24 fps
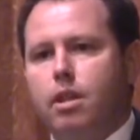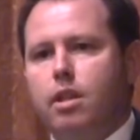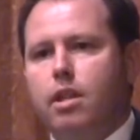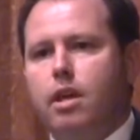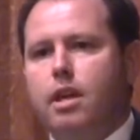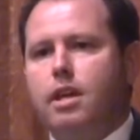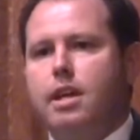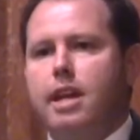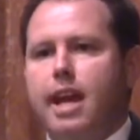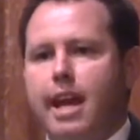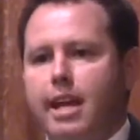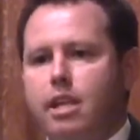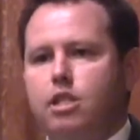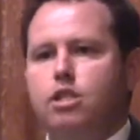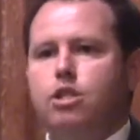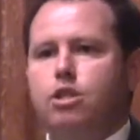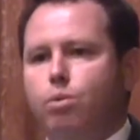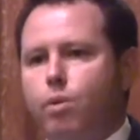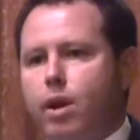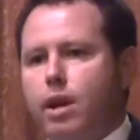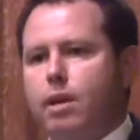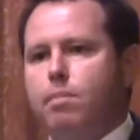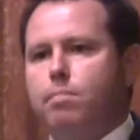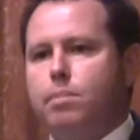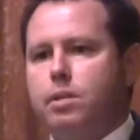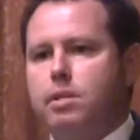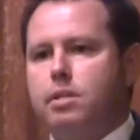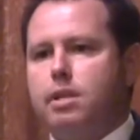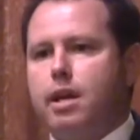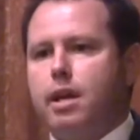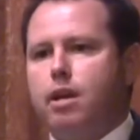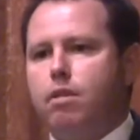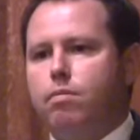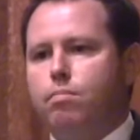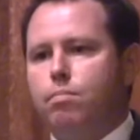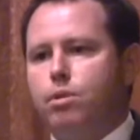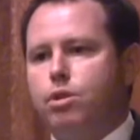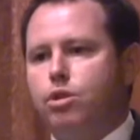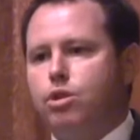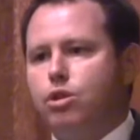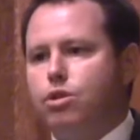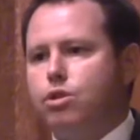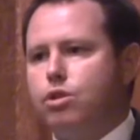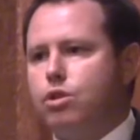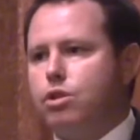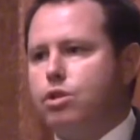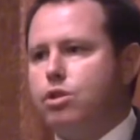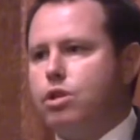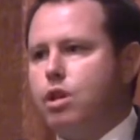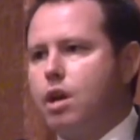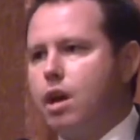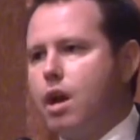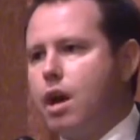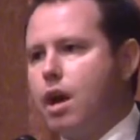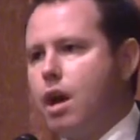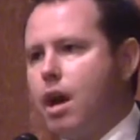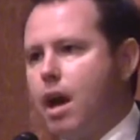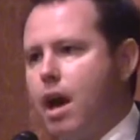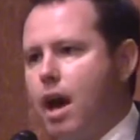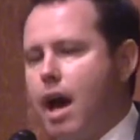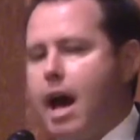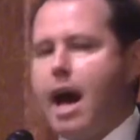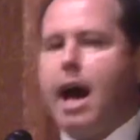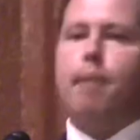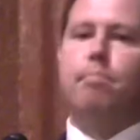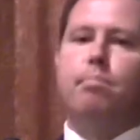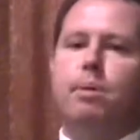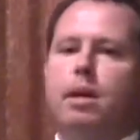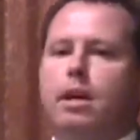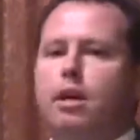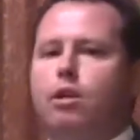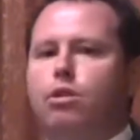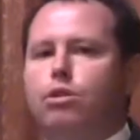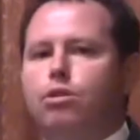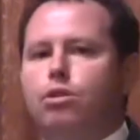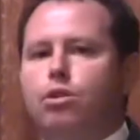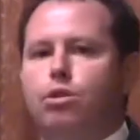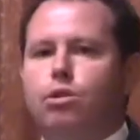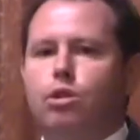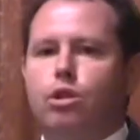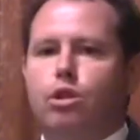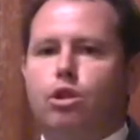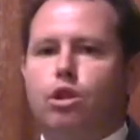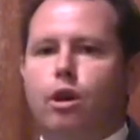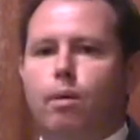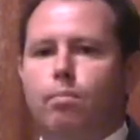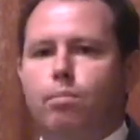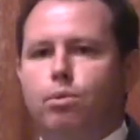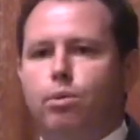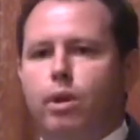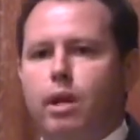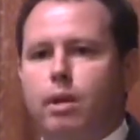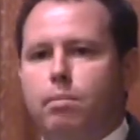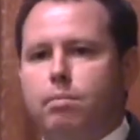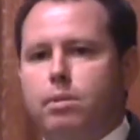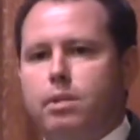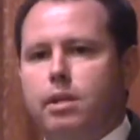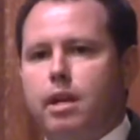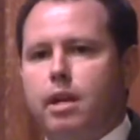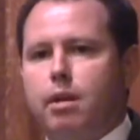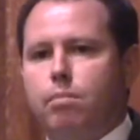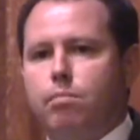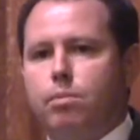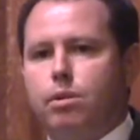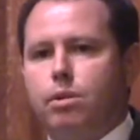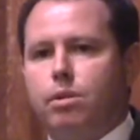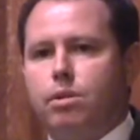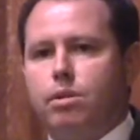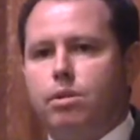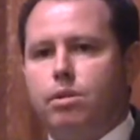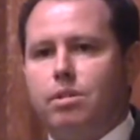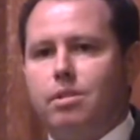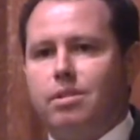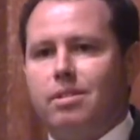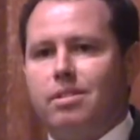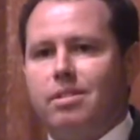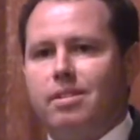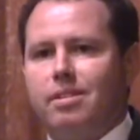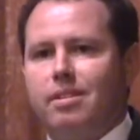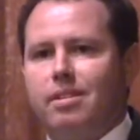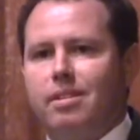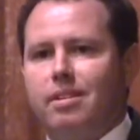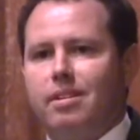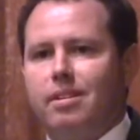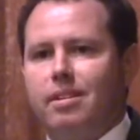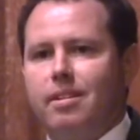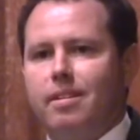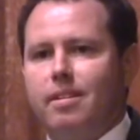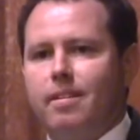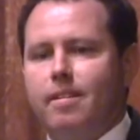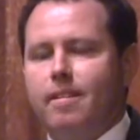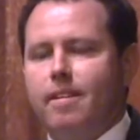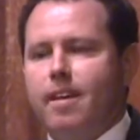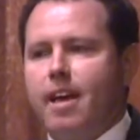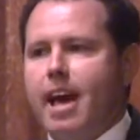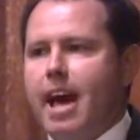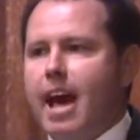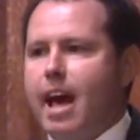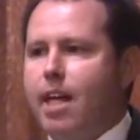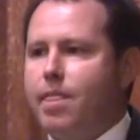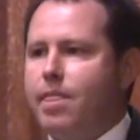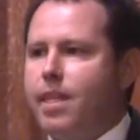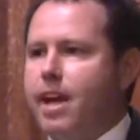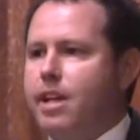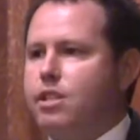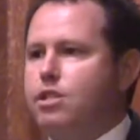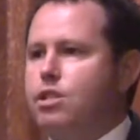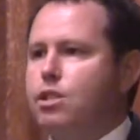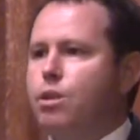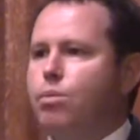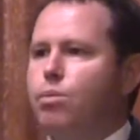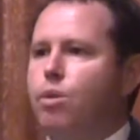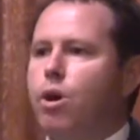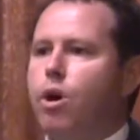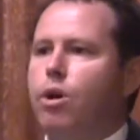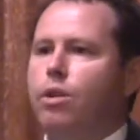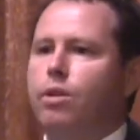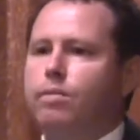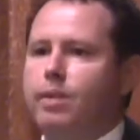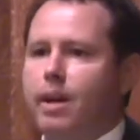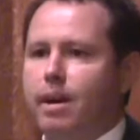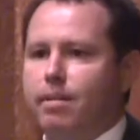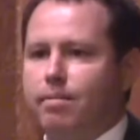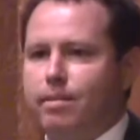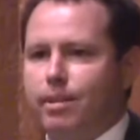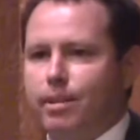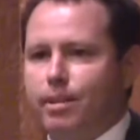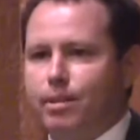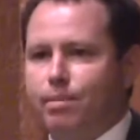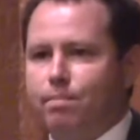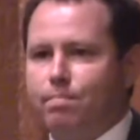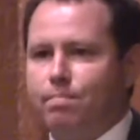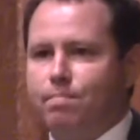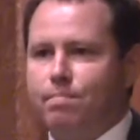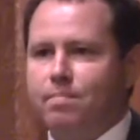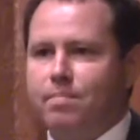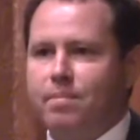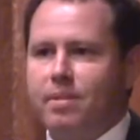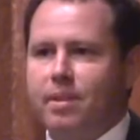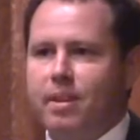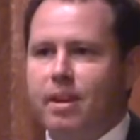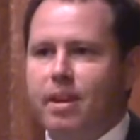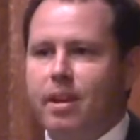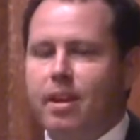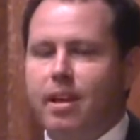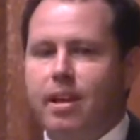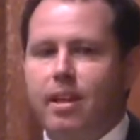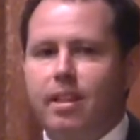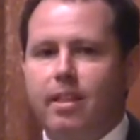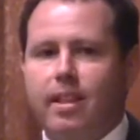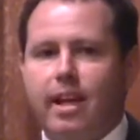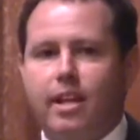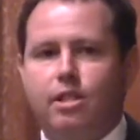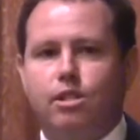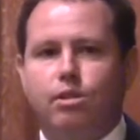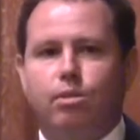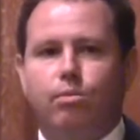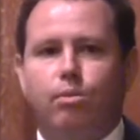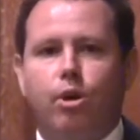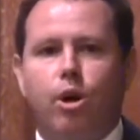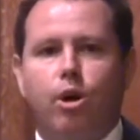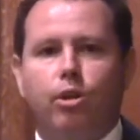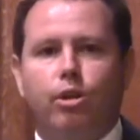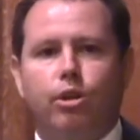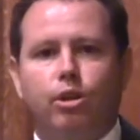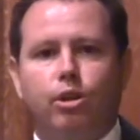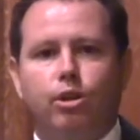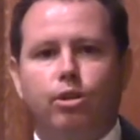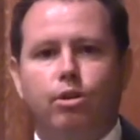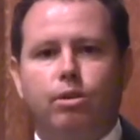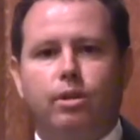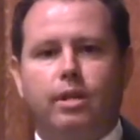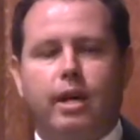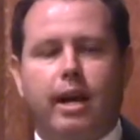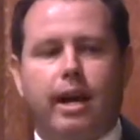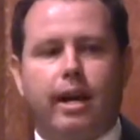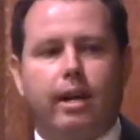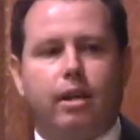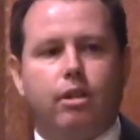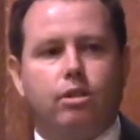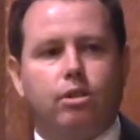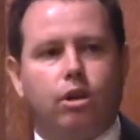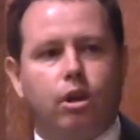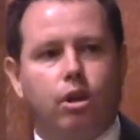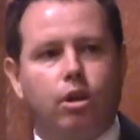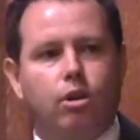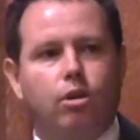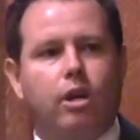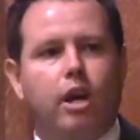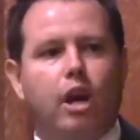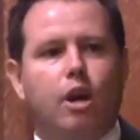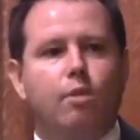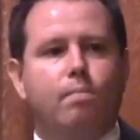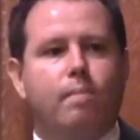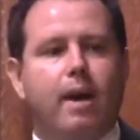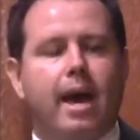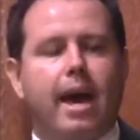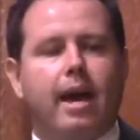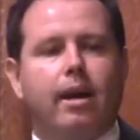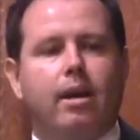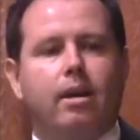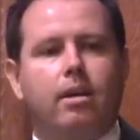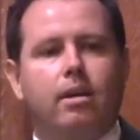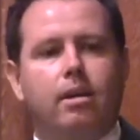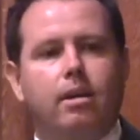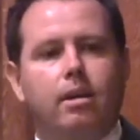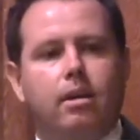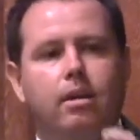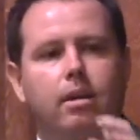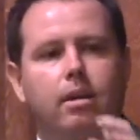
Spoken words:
the next 20% of producers up into the top 20% of producers. And that's the role of Nuffield. That's the role that you take. So you go back